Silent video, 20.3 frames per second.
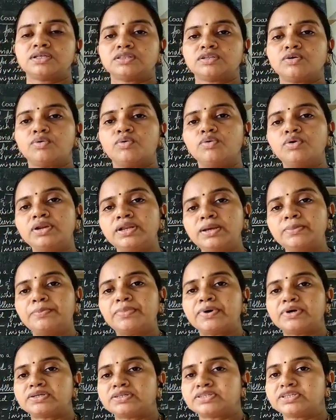only
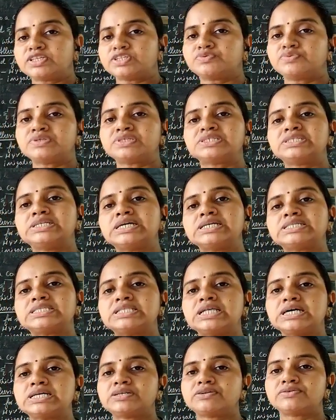pulses which does
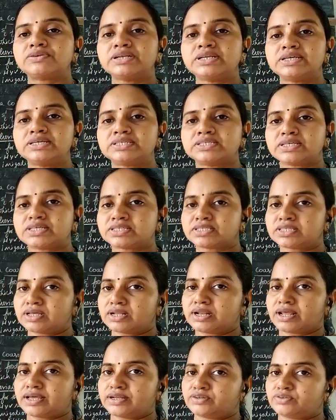not releases the
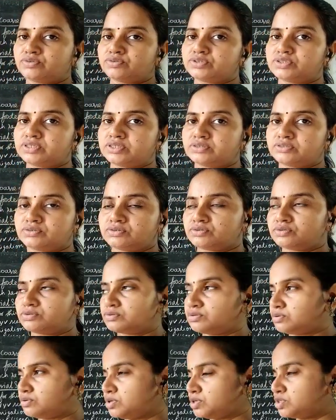nitrogen
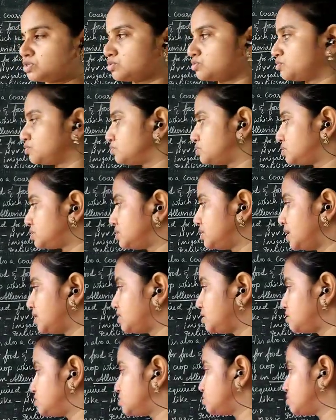through its roots, that is